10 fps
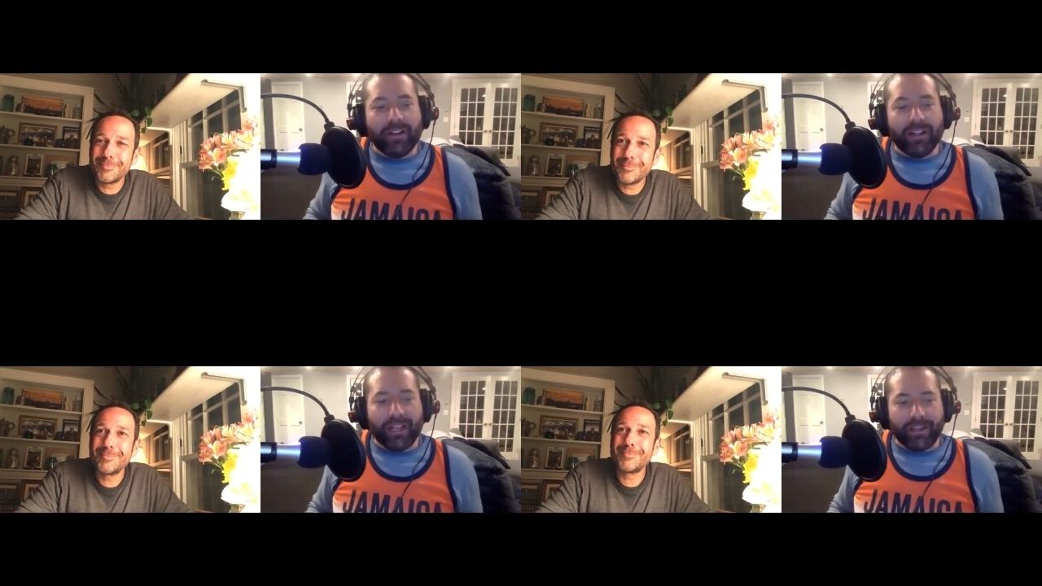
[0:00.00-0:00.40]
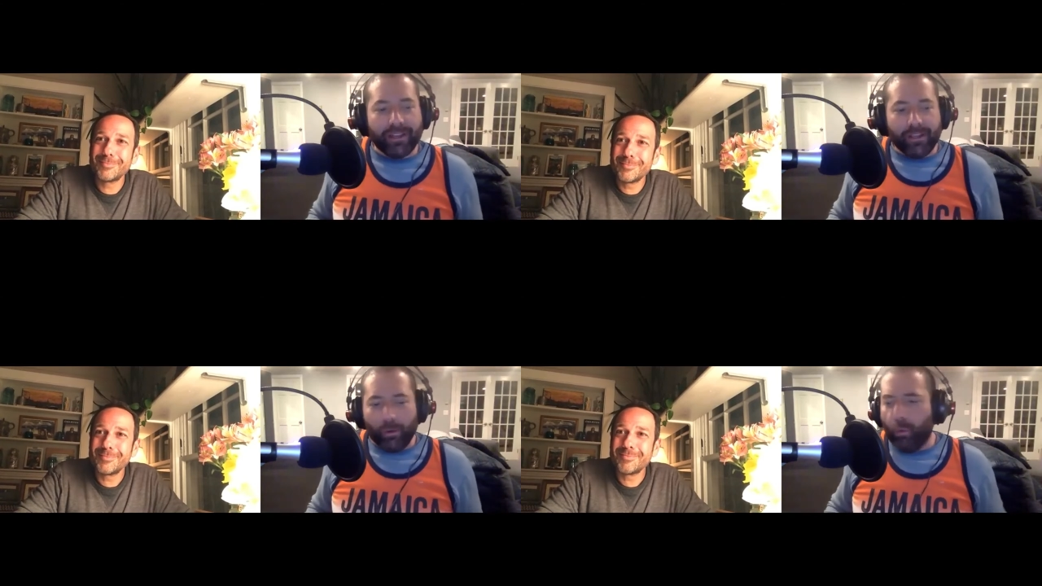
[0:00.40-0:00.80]
Speaker 1: like,
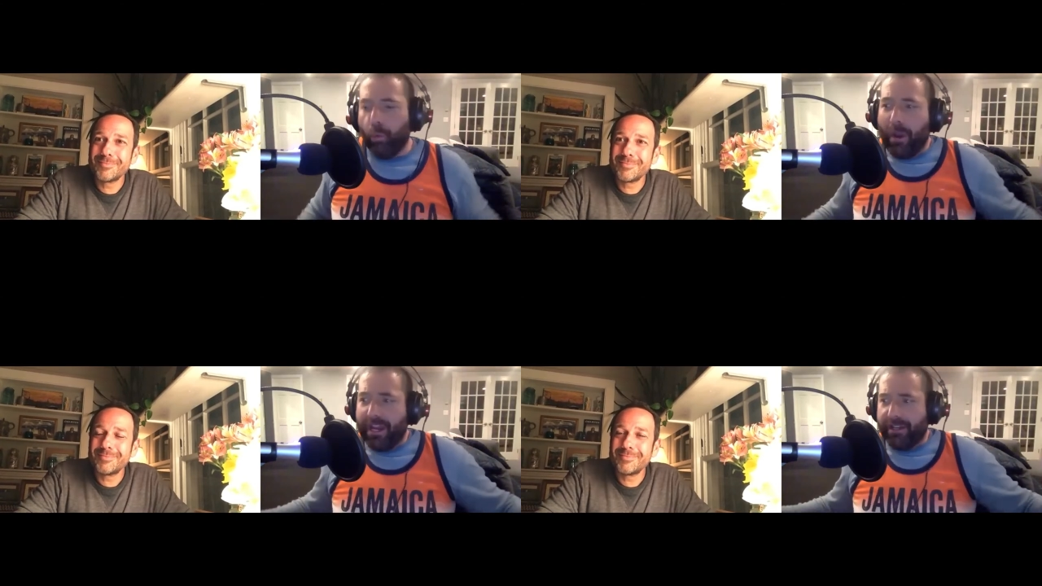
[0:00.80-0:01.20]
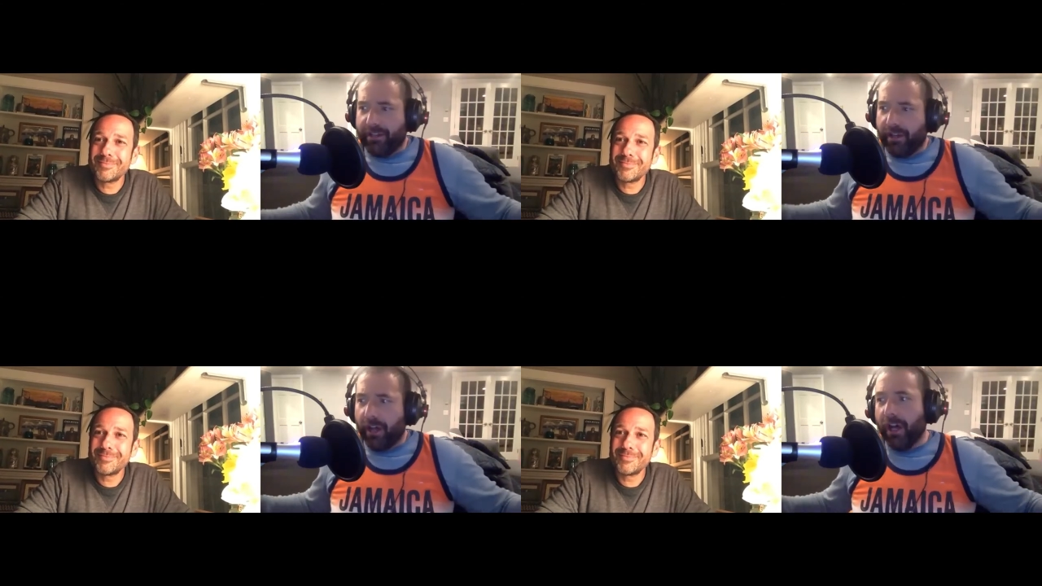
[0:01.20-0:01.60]
"Weight
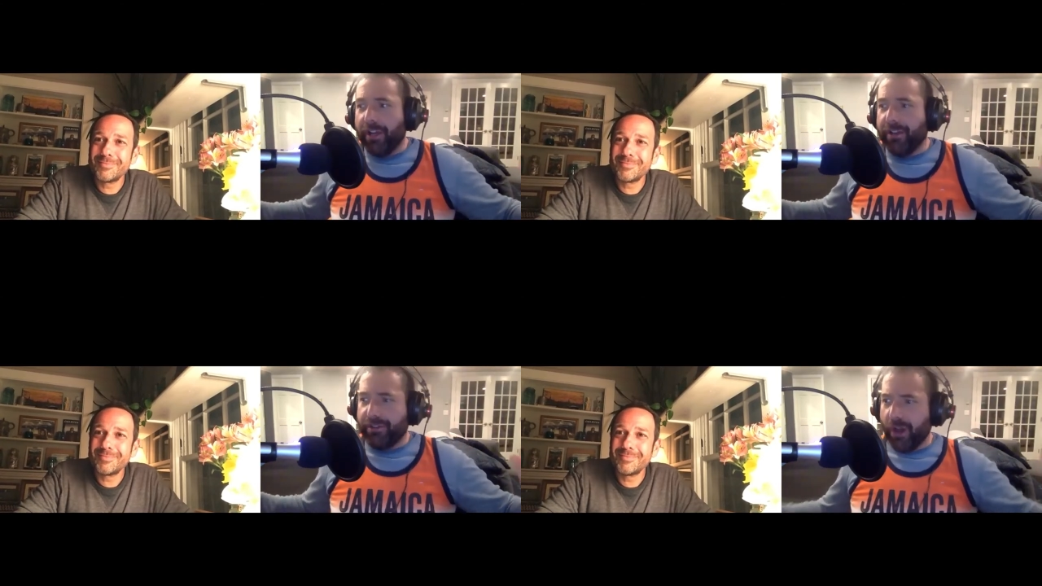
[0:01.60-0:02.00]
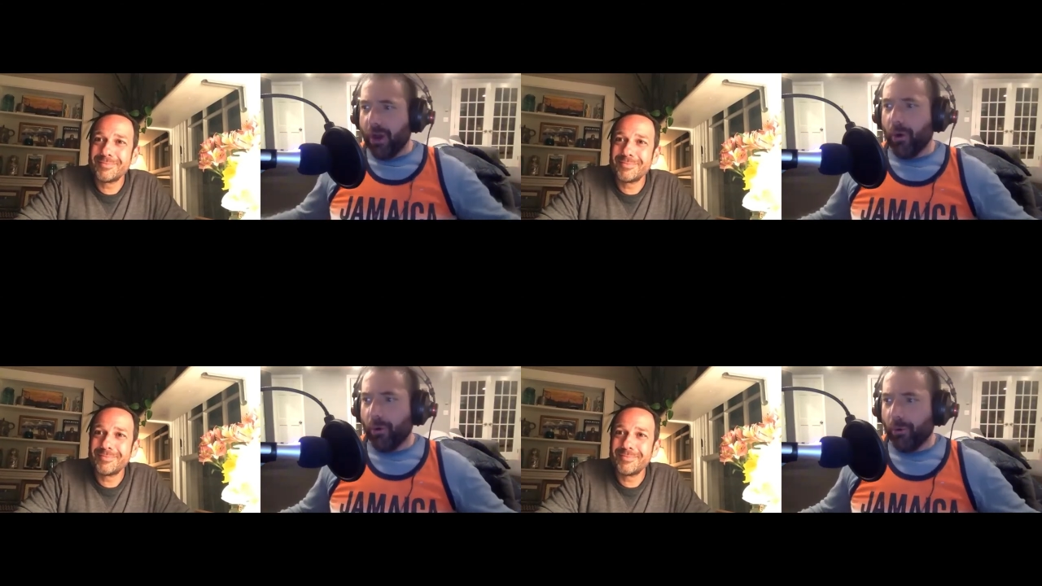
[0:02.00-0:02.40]

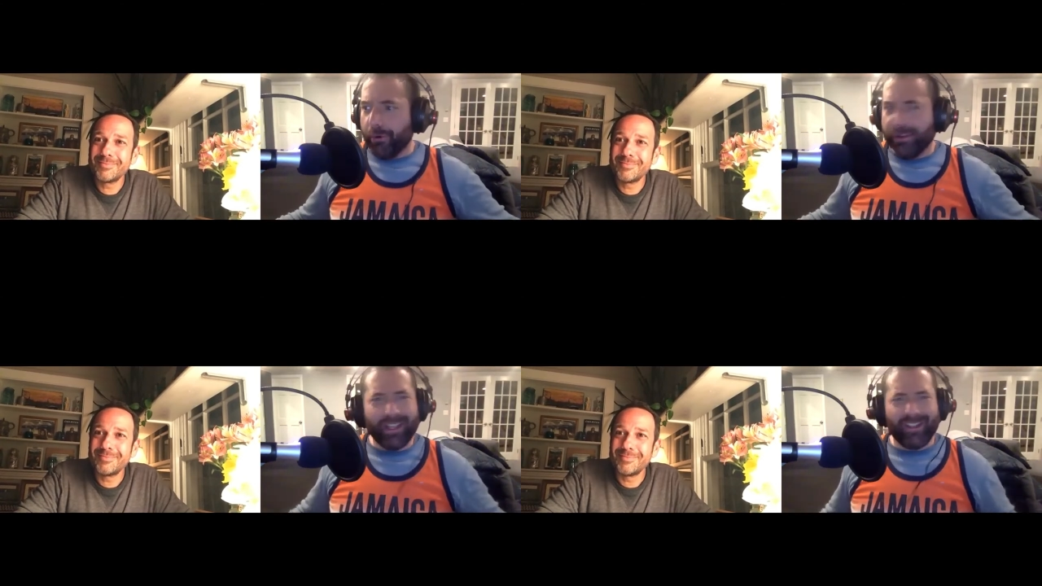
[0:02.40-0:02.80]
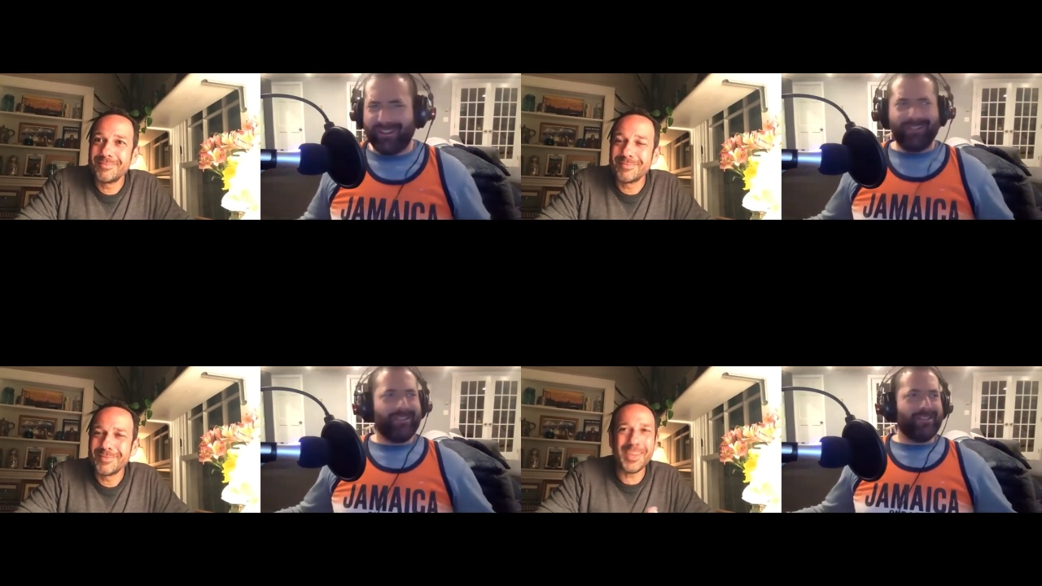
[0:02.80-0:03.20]
unknown," like,
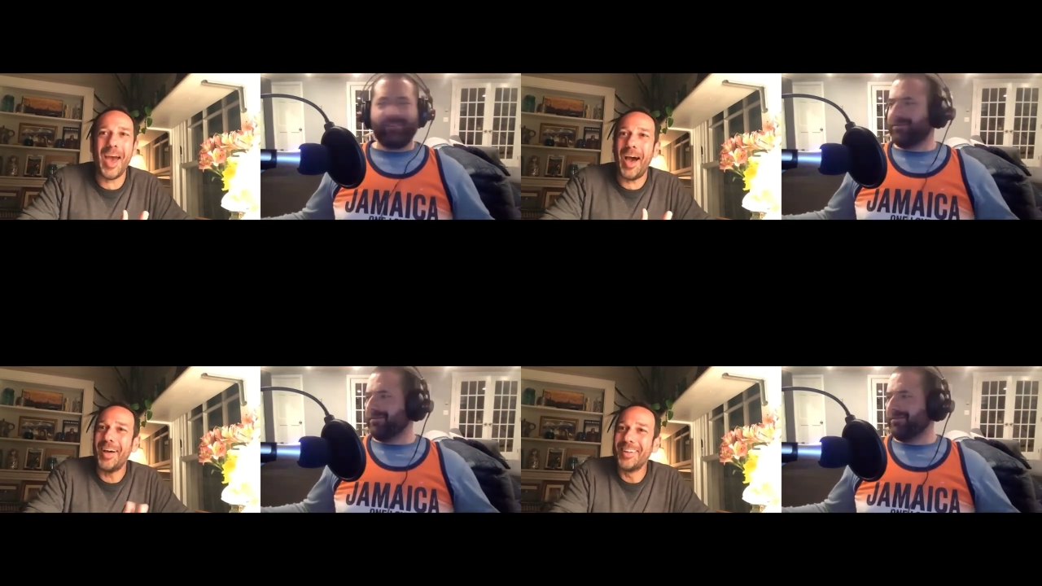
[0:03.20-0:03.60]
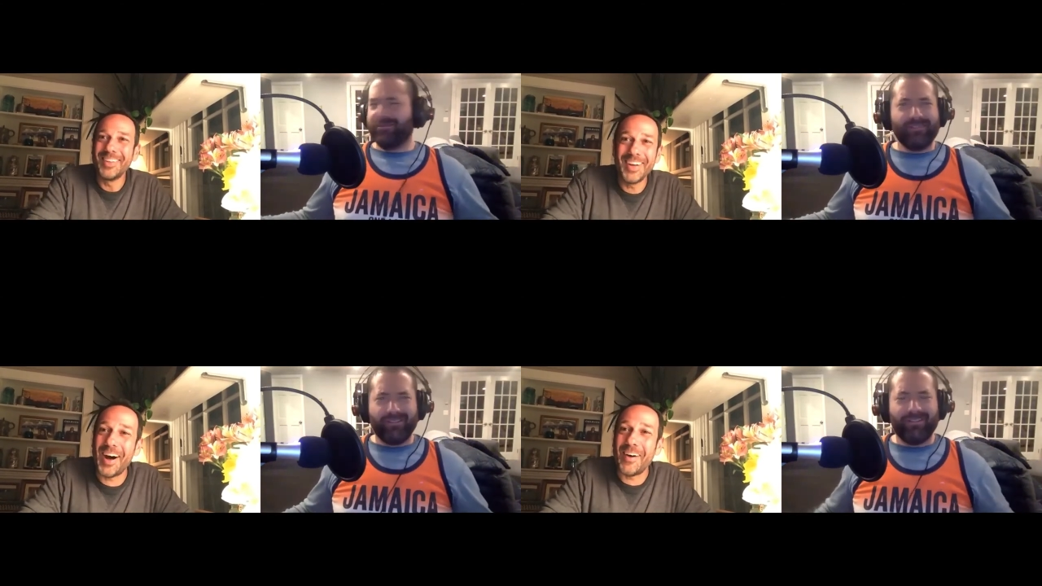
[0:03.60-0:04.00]
Speaker 2: yeah,
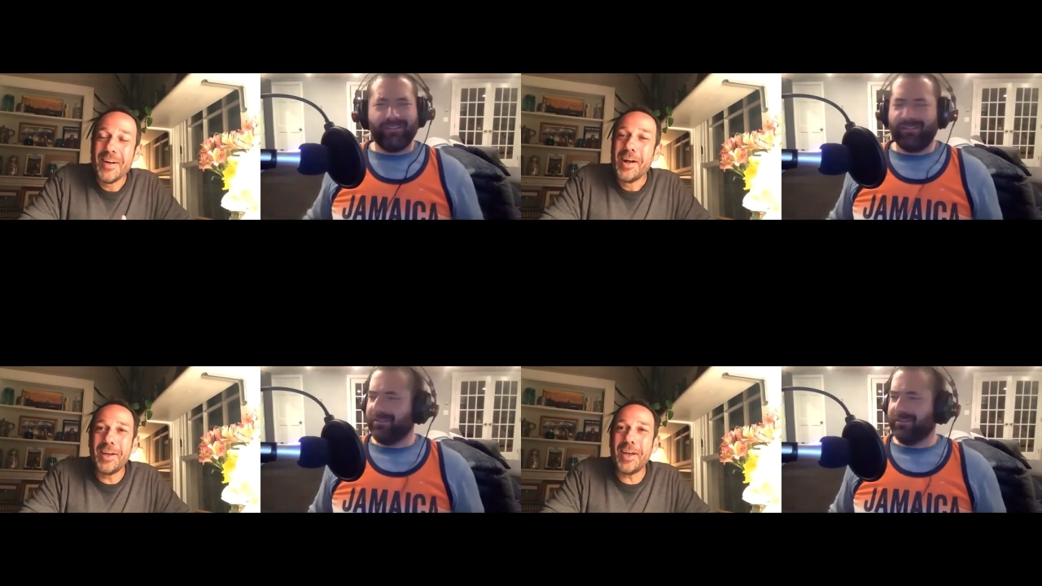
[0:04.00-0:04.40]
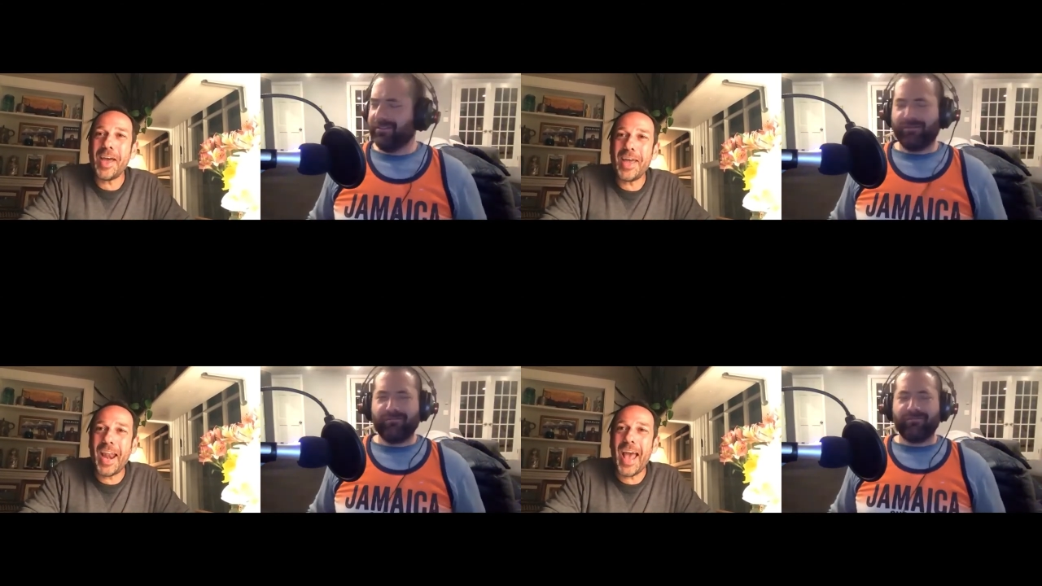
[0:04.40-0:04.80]
oh,
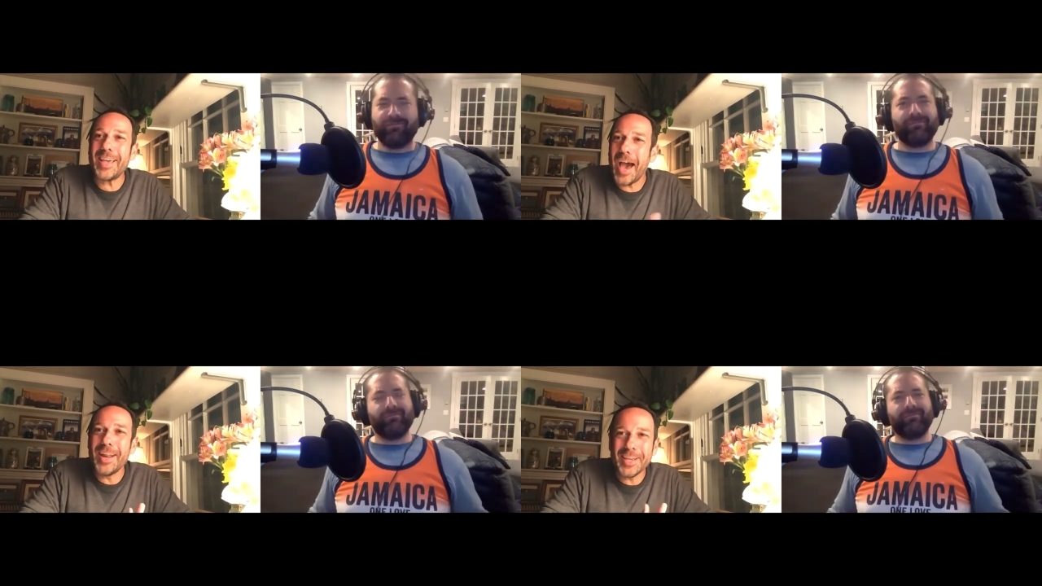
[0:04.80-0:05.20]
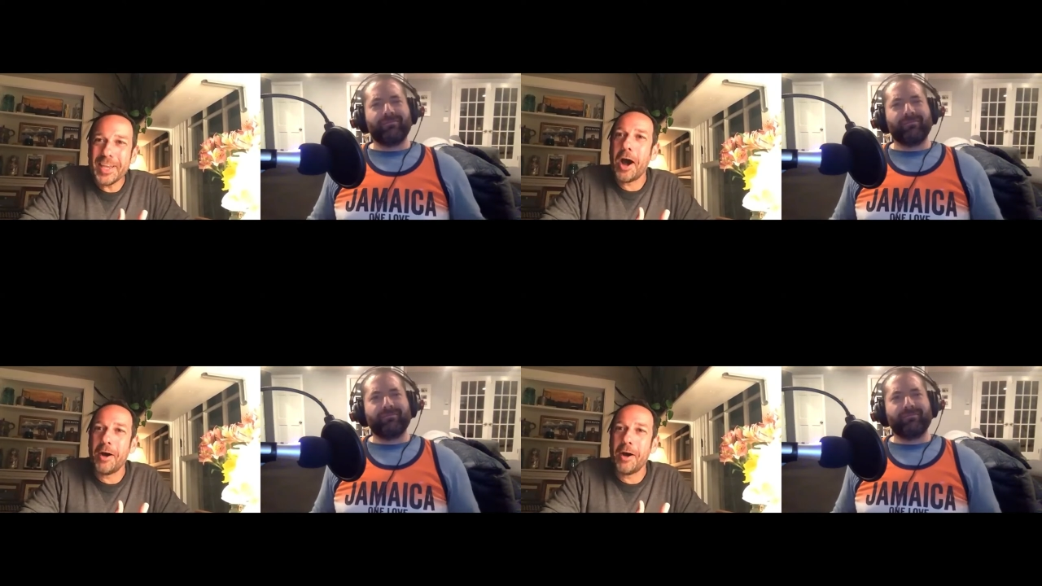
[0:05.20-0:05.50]
and I get it. You know,